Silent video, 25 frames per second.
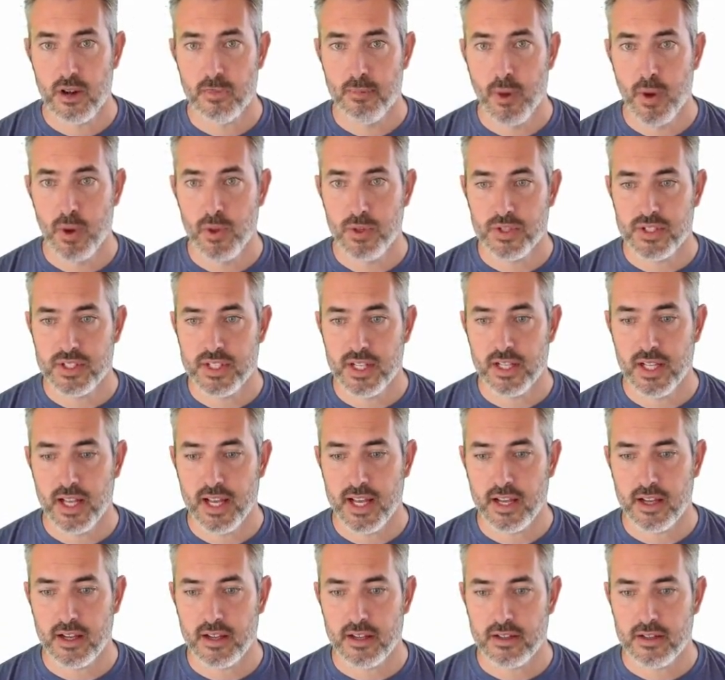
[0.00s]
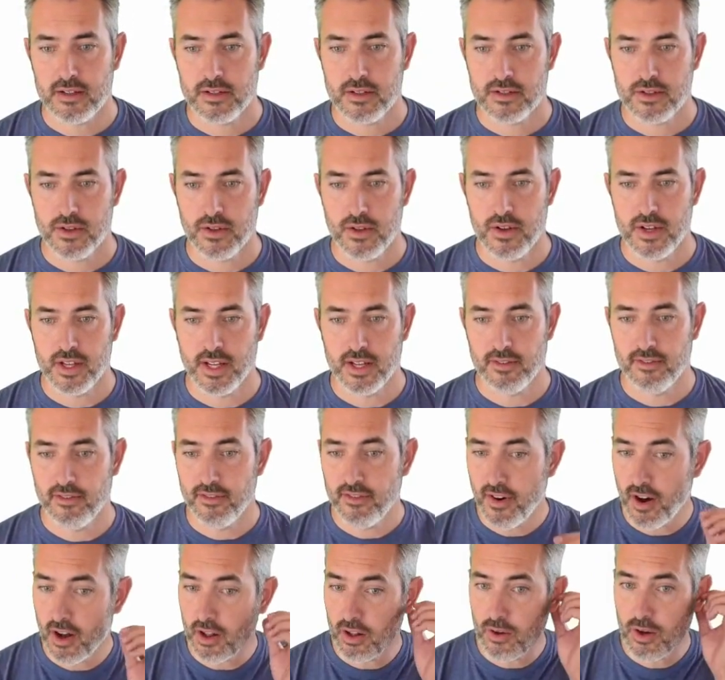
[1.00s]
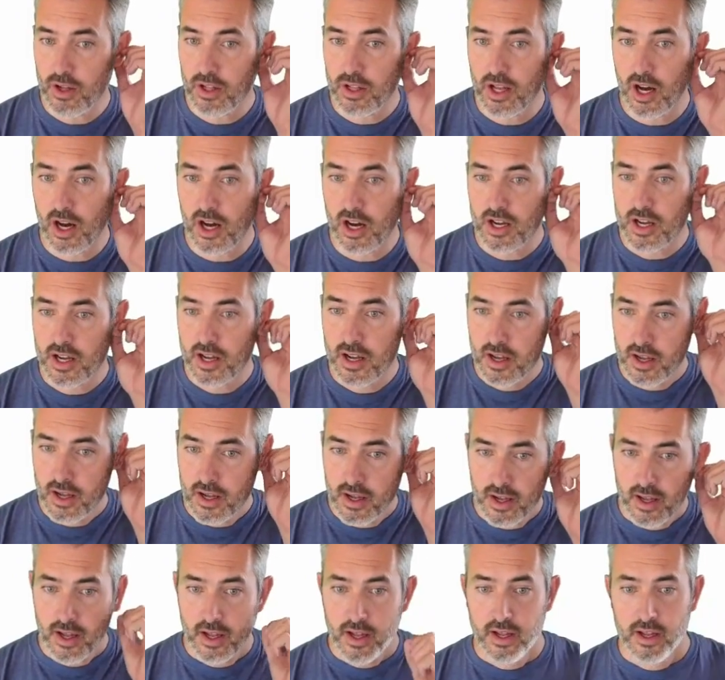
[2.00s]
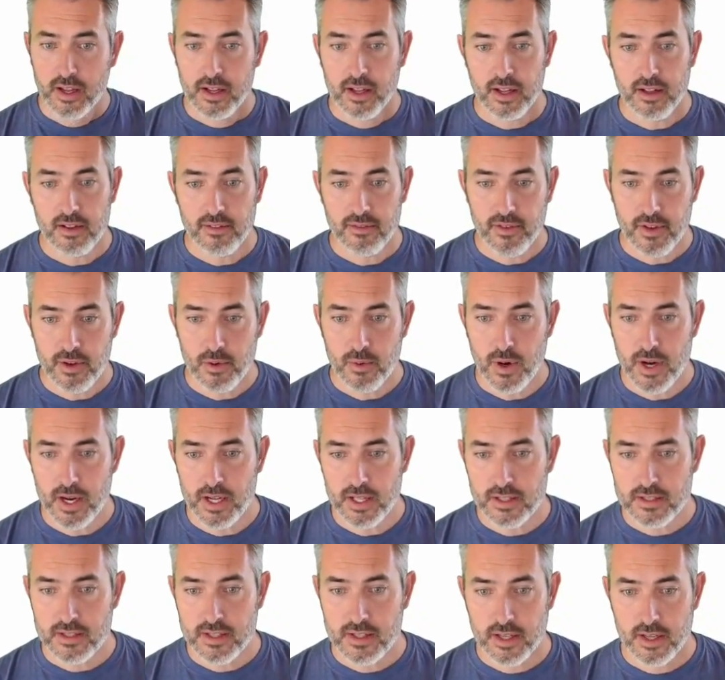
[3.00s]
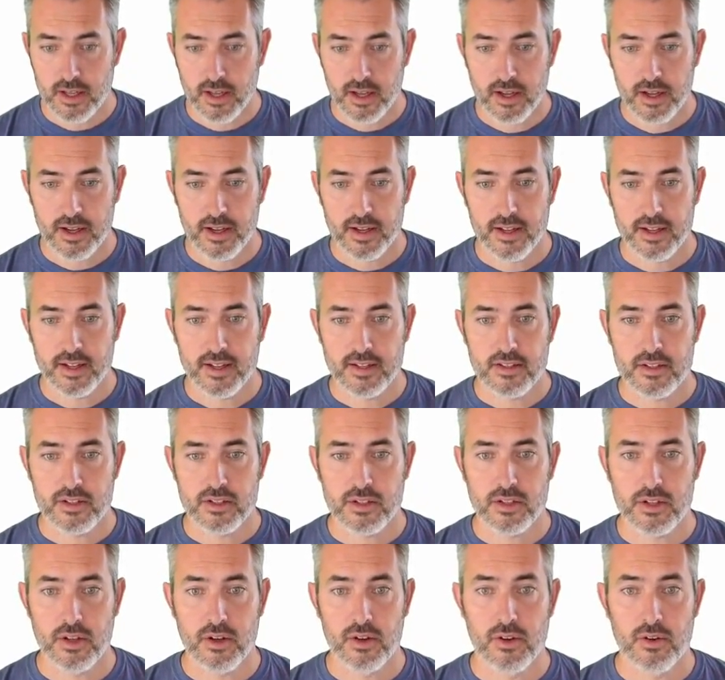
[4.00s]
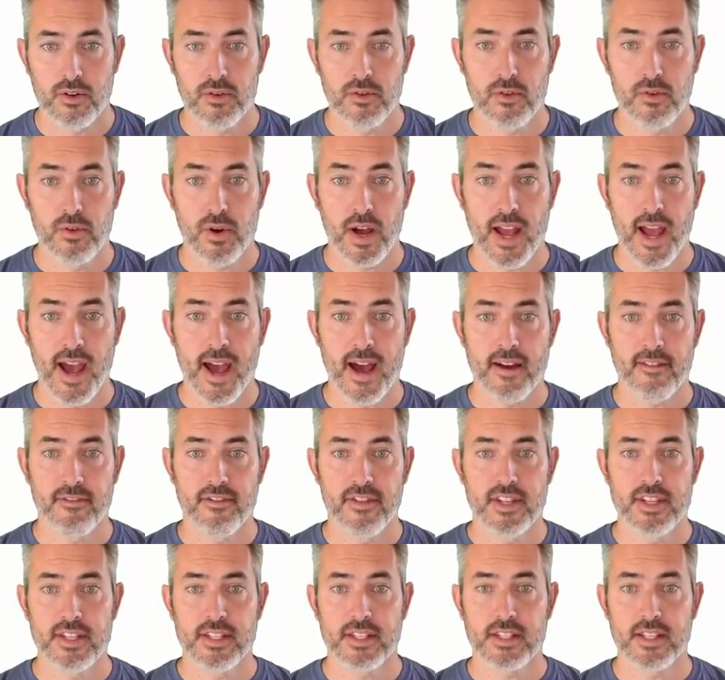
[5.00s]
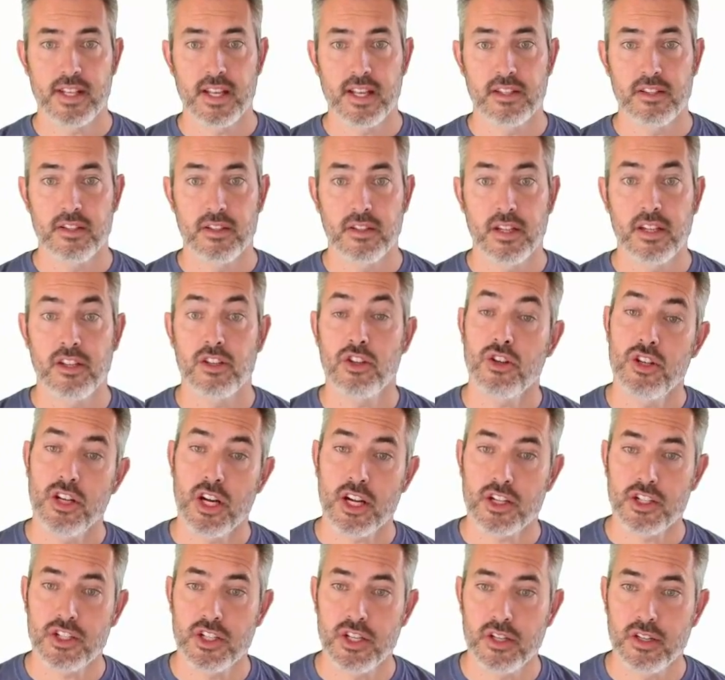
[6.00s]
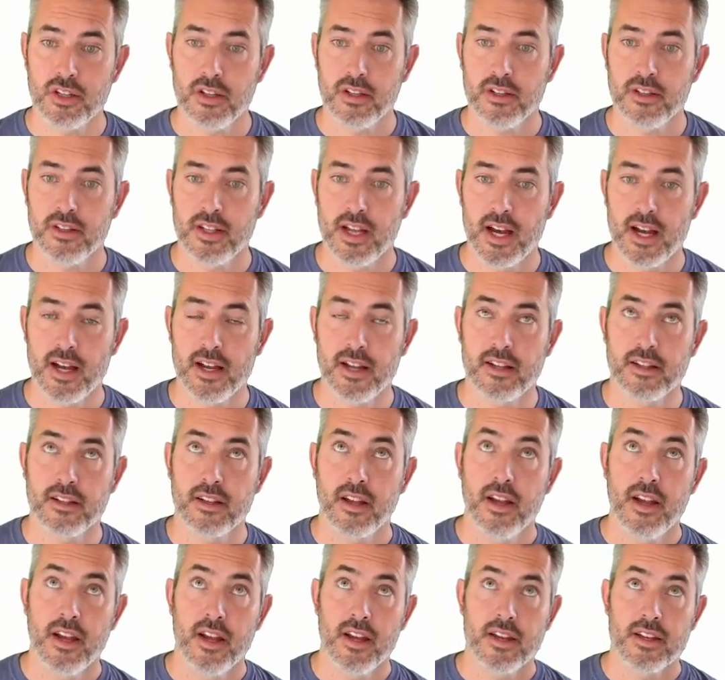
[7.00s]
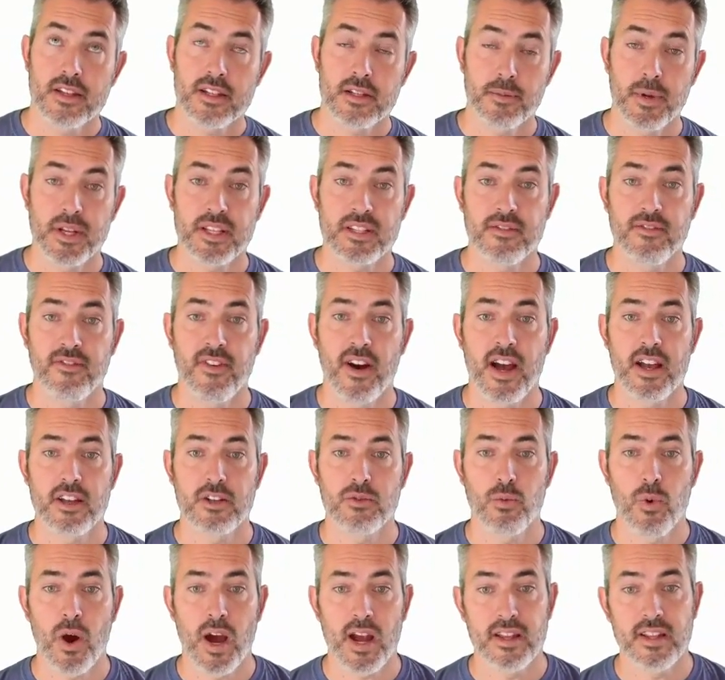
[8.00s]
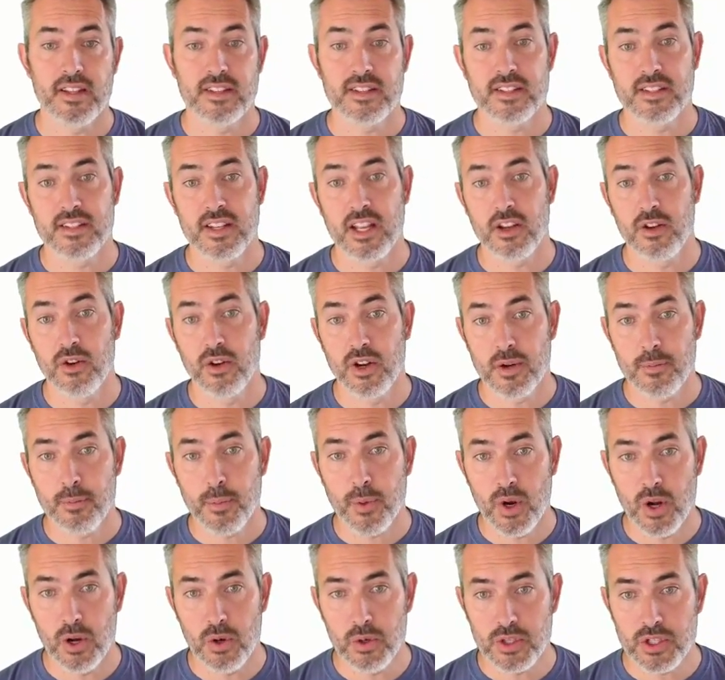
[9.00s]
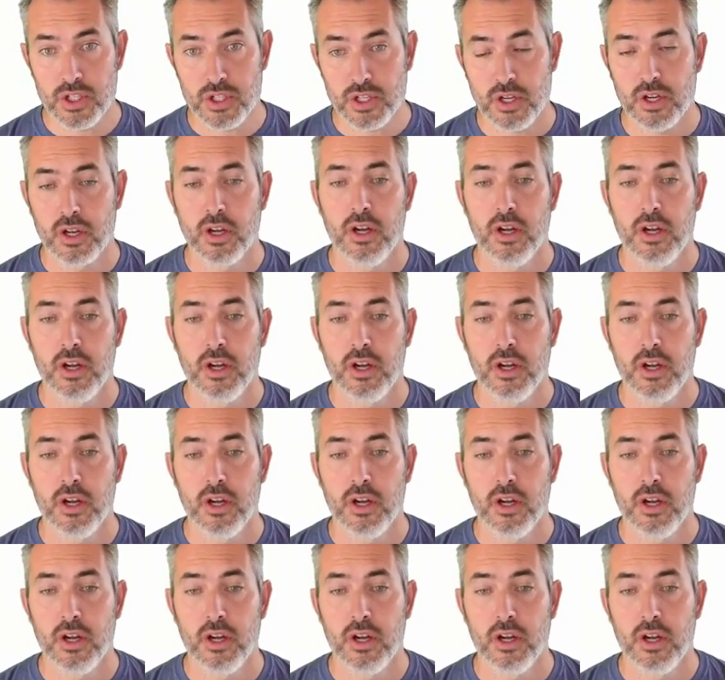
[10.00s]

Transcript: post a link so you can follow along if you want. So I have this introduction that specifies why this is a good approach.